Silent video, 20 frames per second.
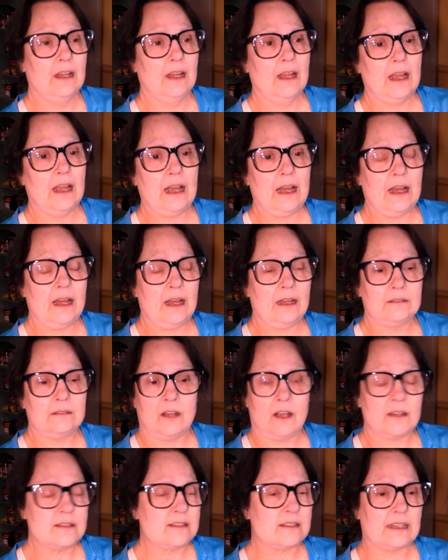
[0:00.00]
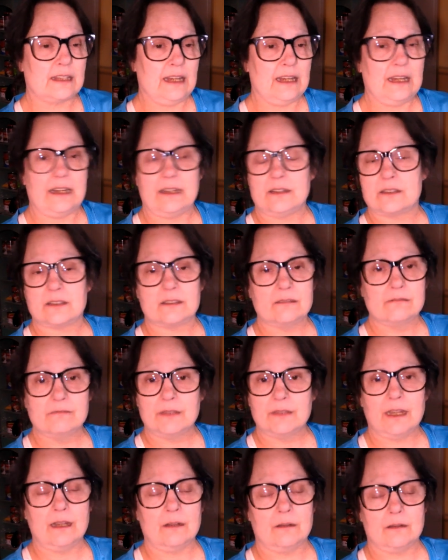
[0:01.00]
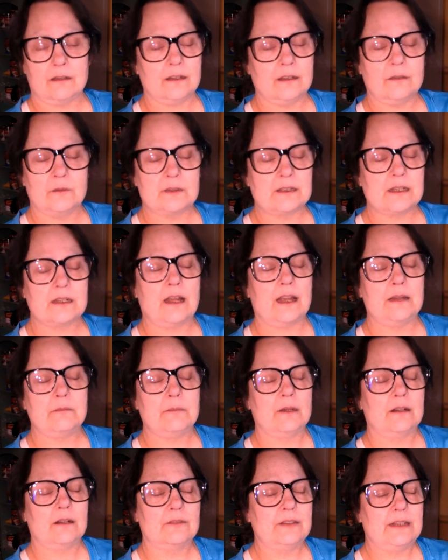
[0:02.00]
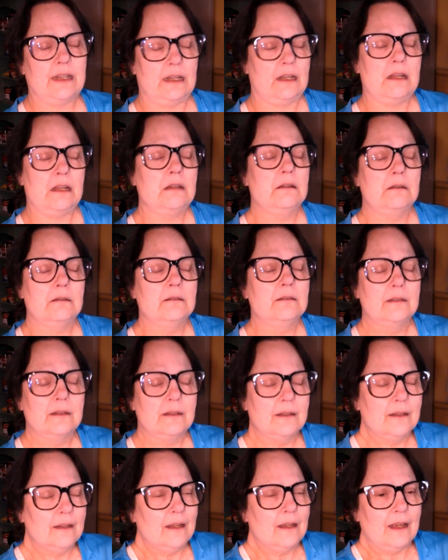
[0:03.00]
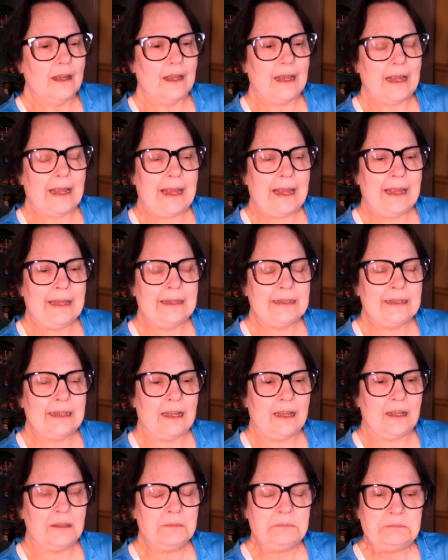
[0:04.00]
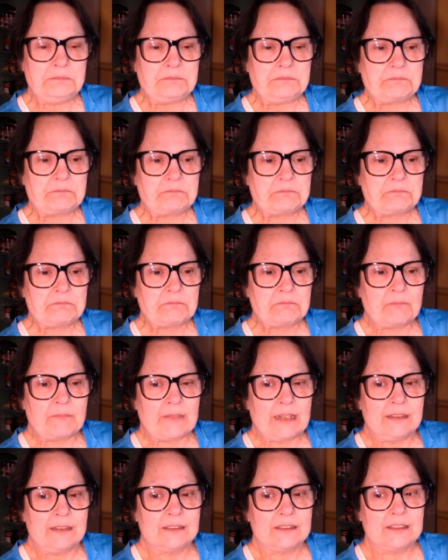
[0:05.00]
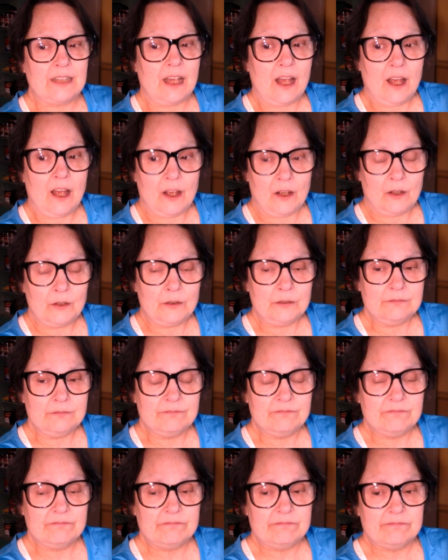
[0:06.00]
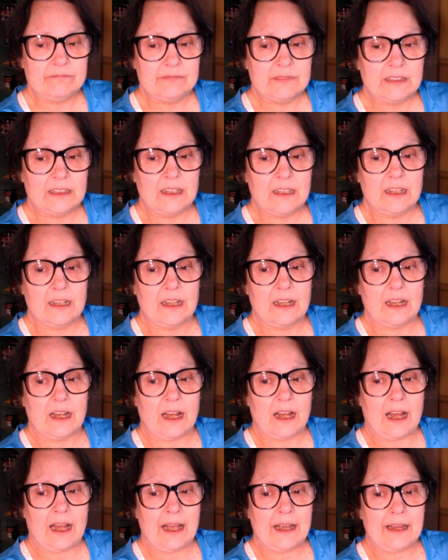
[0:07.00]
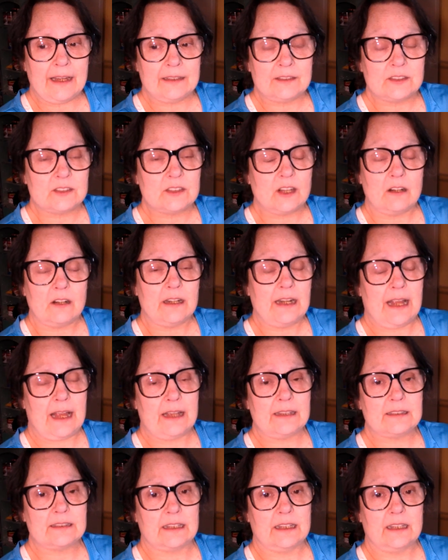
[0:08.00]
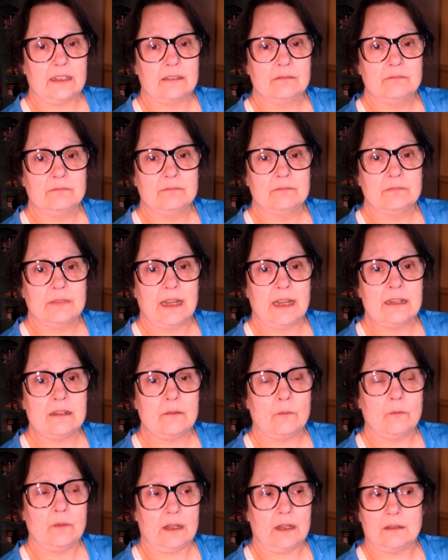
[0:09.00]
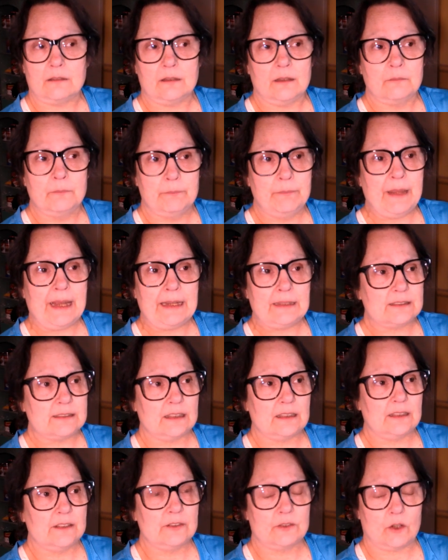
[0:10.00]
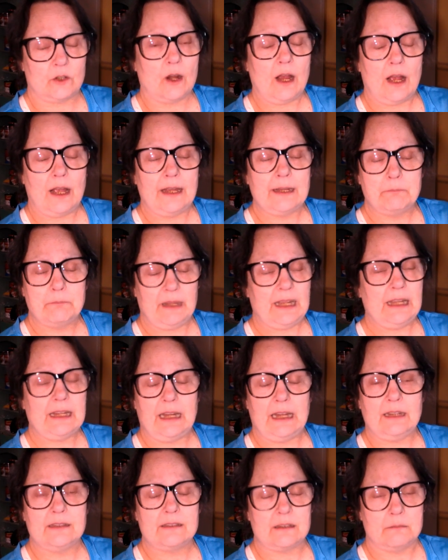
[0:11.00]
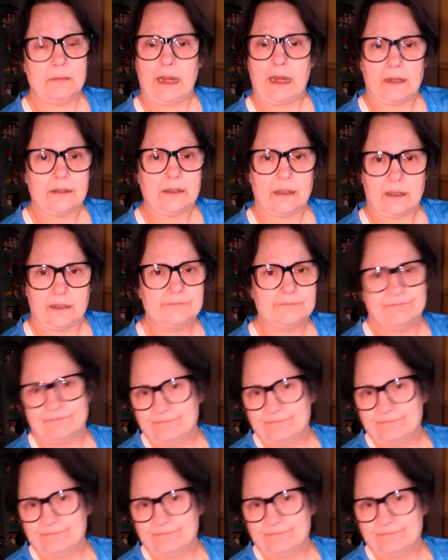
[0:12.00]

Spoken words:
Lost the keys. It was a nightmare of a day. And so I started asking, basically crying, begging, demanding,